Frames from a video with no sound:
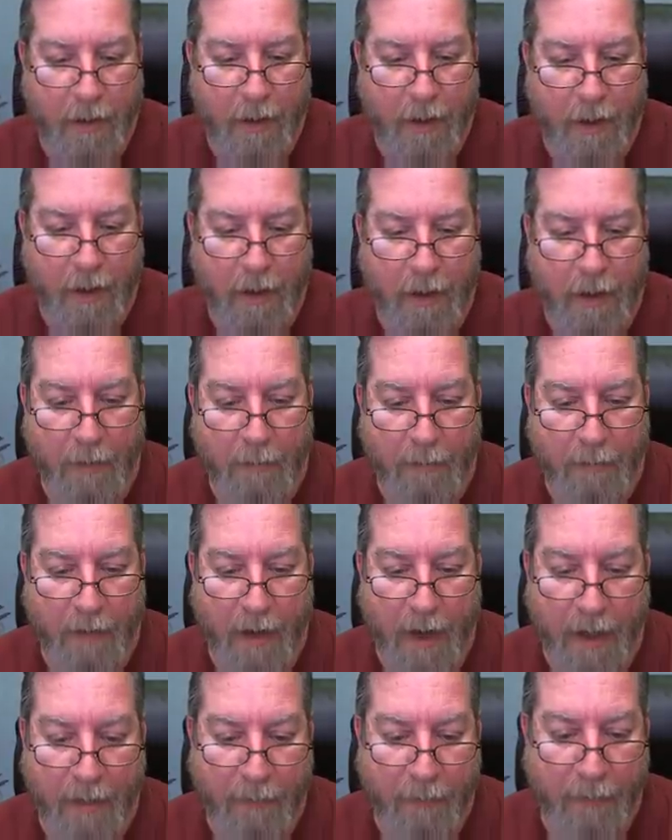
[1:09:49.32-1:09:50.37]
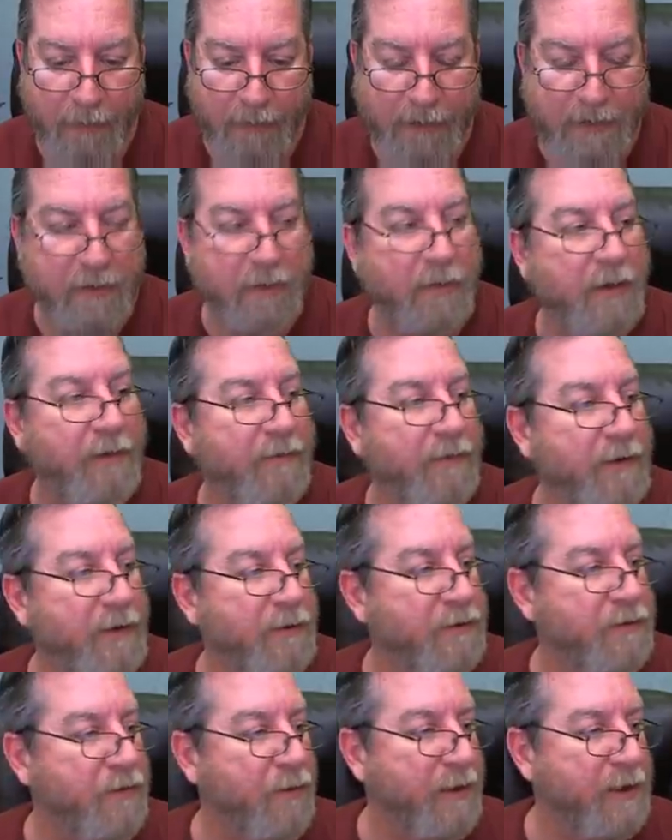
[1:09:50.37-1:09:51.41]
I really don't even
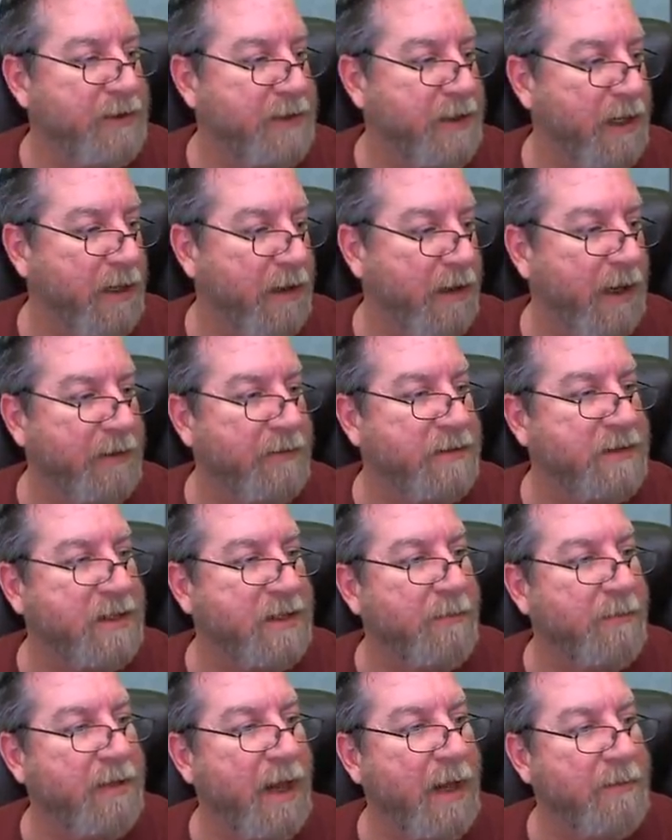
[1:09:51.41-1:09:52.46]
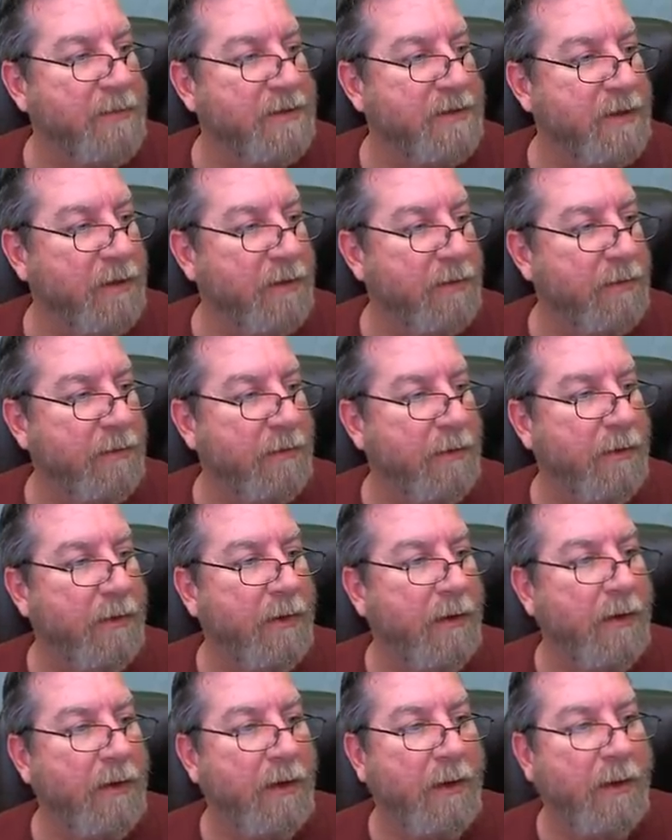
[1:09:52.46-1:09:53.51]
use grayscale. I sometimes do,
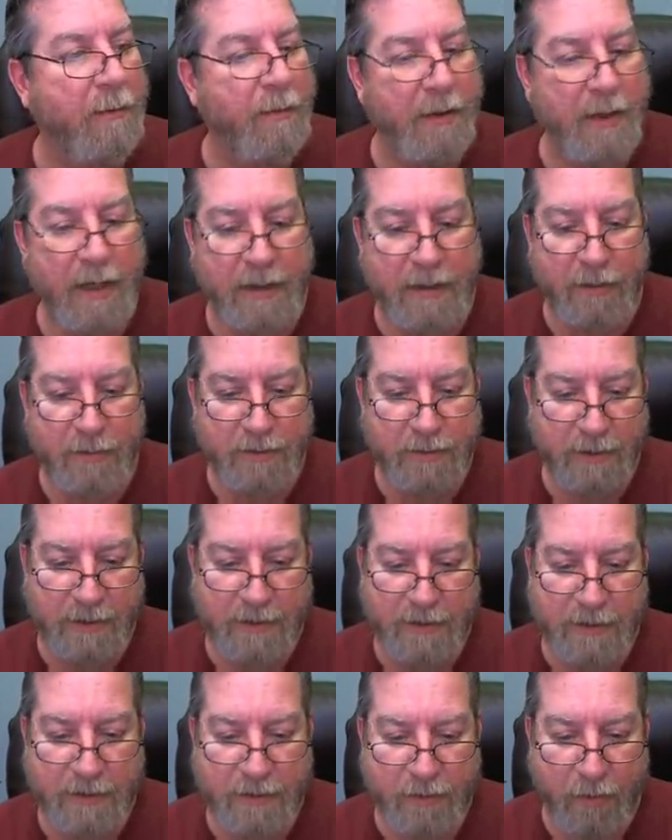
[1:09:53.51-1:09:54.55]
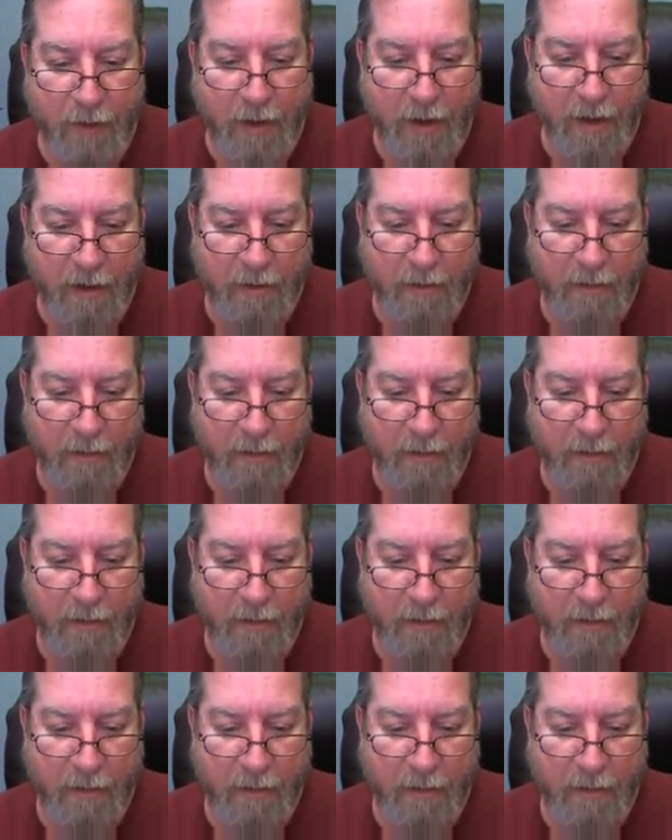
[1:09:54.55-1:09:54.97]
but I usually just draw.